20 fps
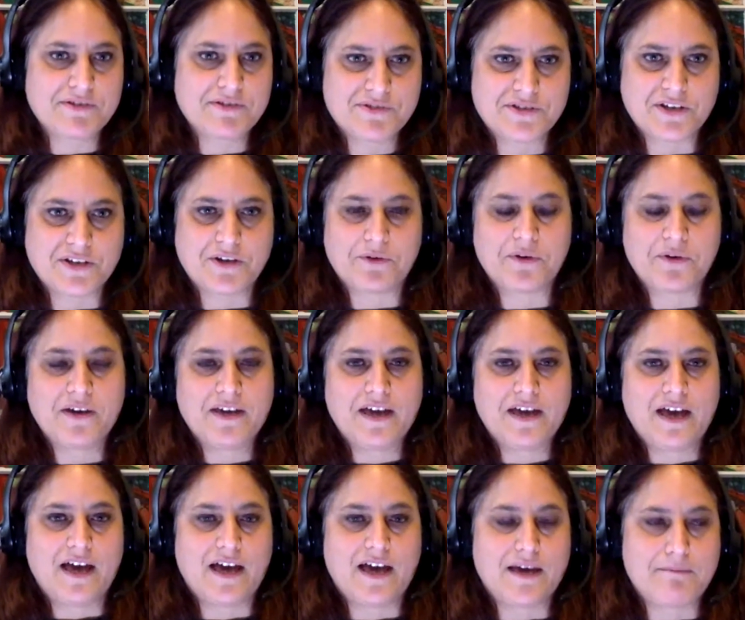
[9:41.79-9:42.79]
So
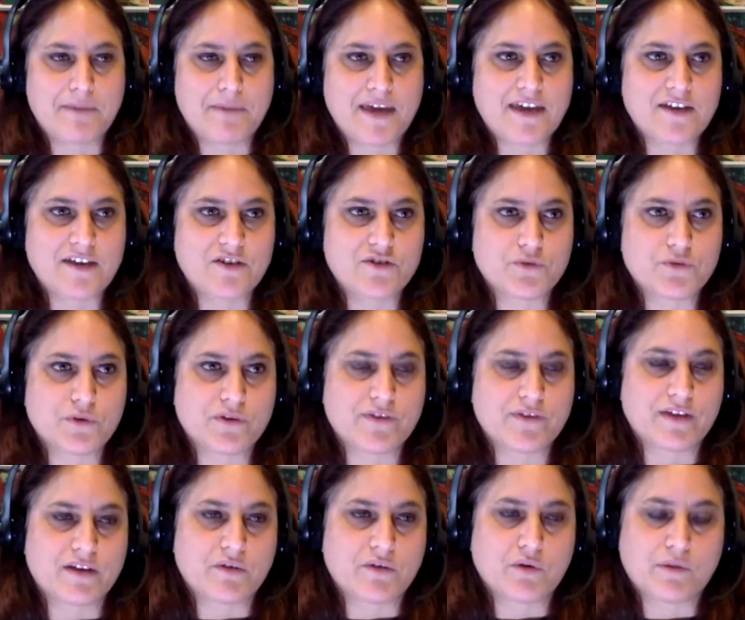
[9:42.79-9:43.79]
making sure
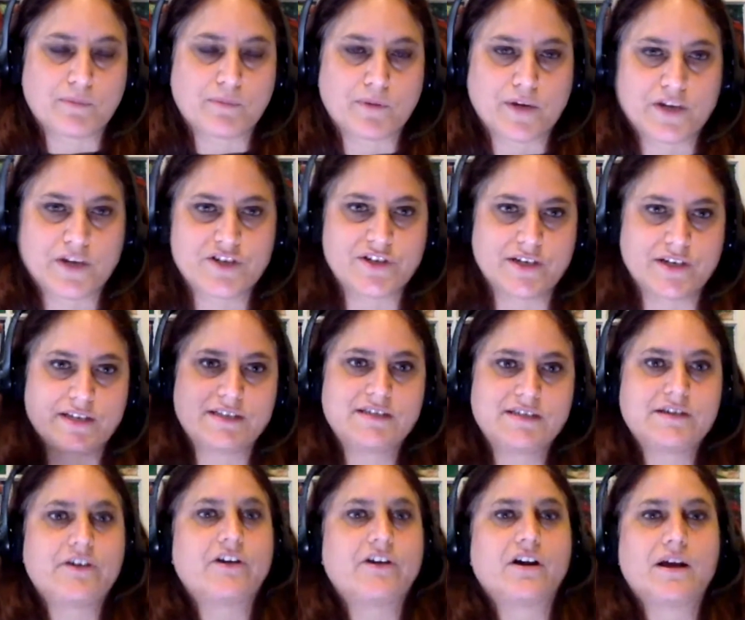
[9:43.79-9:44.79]
that corporations
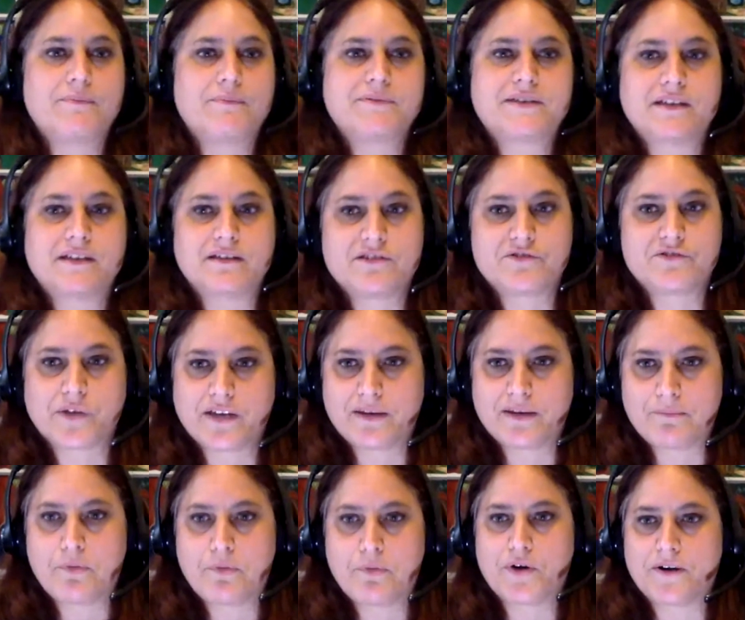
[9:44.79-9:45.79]
are upskilled is really
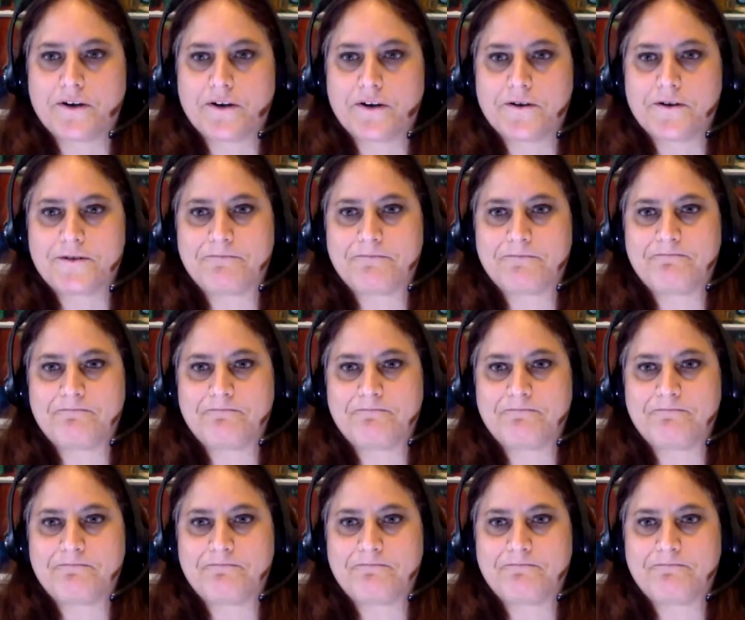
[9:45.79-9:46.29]
important.